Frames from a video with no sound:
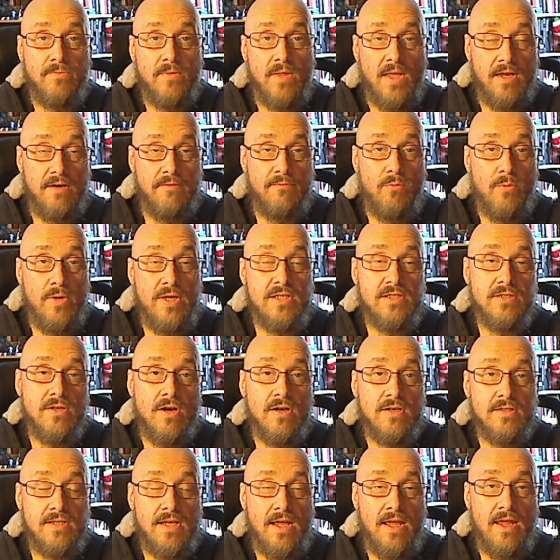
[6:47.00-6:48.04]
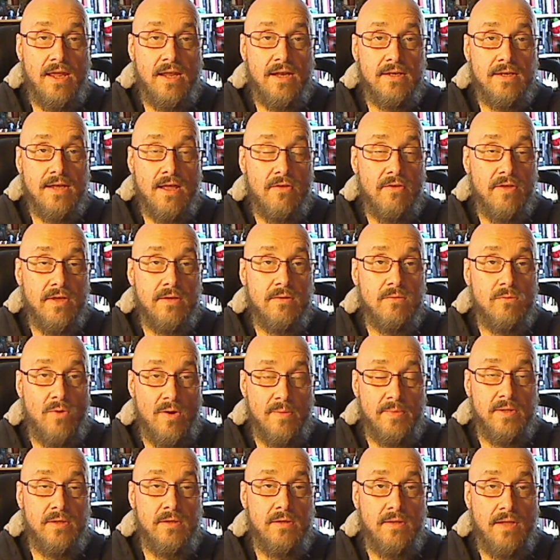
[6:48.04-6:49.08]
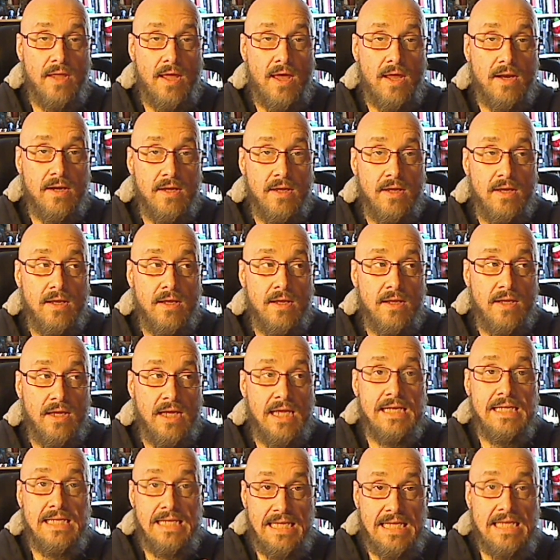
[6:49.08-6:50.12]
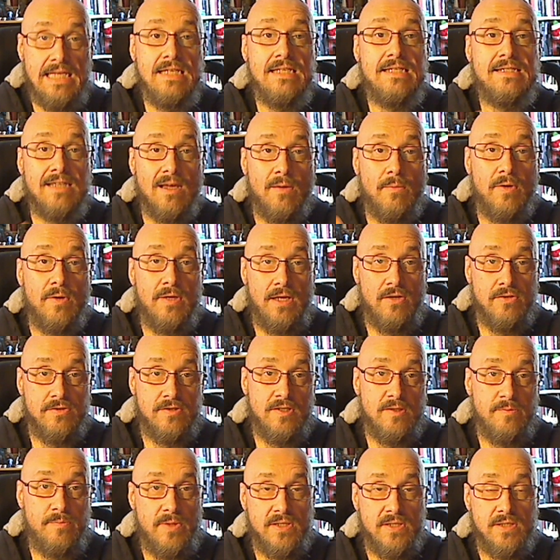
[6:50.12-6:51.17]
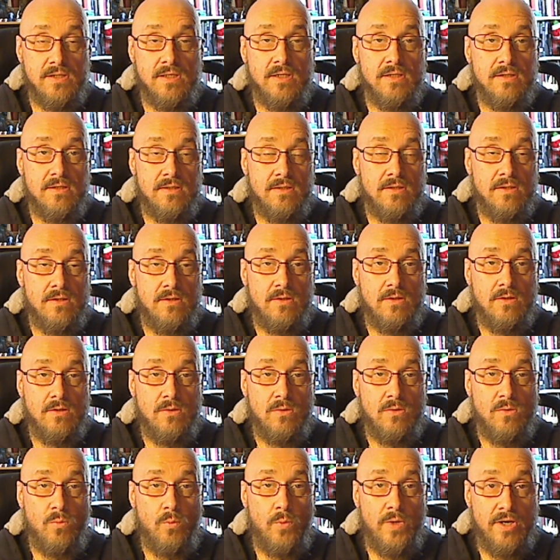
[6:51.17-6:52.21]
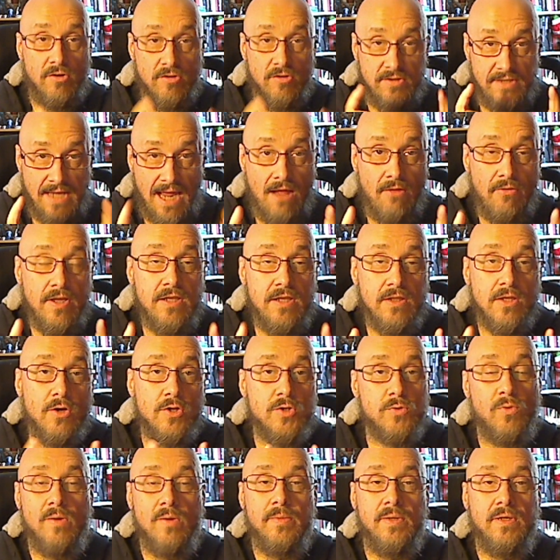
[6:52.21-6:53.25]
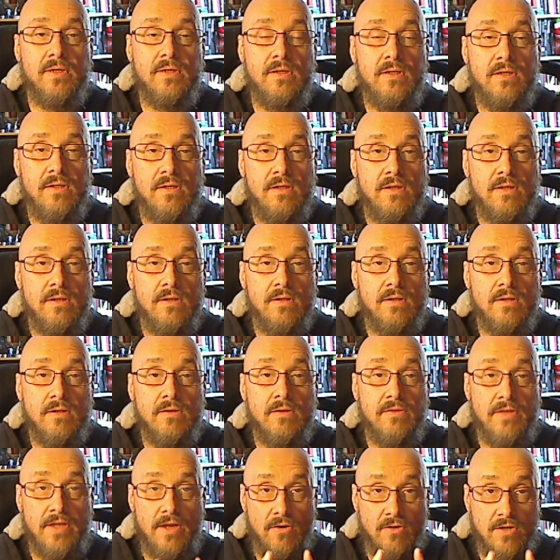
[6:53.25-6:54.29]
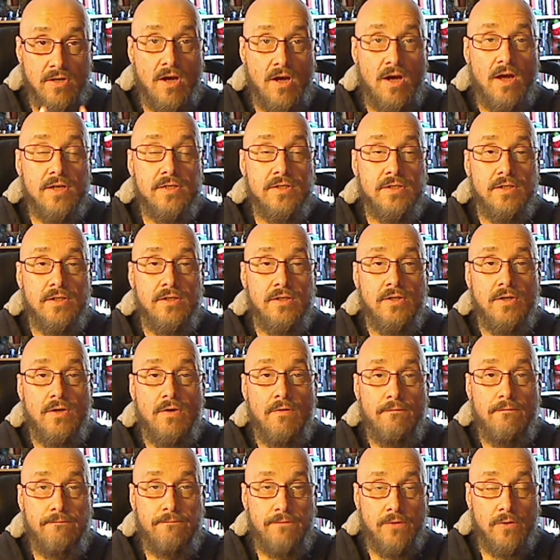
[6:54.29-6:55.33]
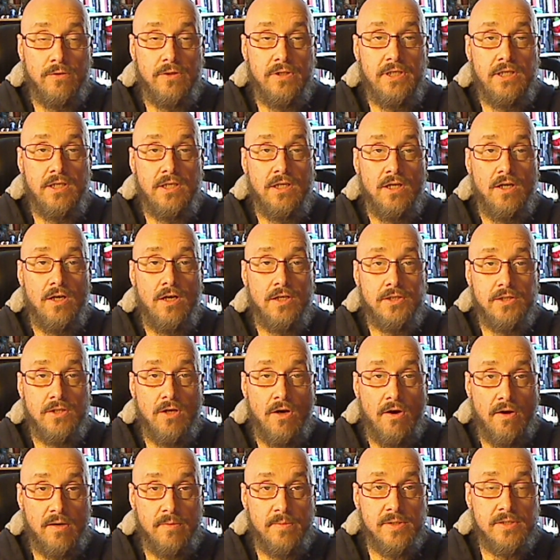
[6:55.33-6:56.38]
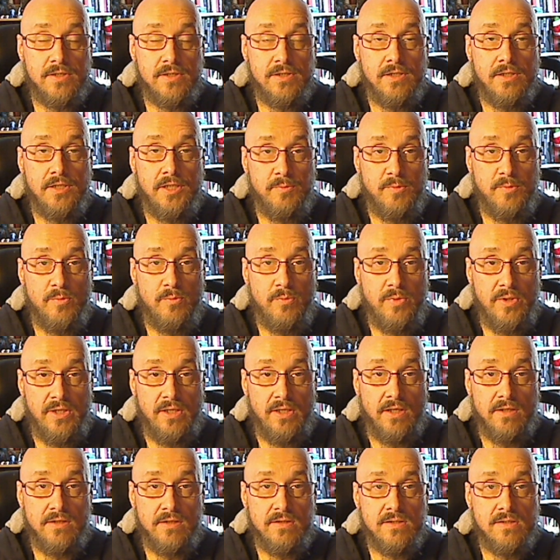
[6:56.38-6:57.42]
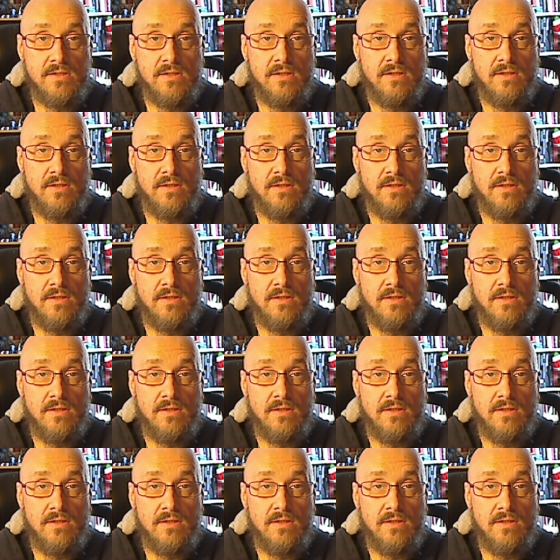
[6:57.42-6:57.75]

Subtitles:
And if we start telling women that it is someone else's business, we are telling those women they are not fully autonomous human beings.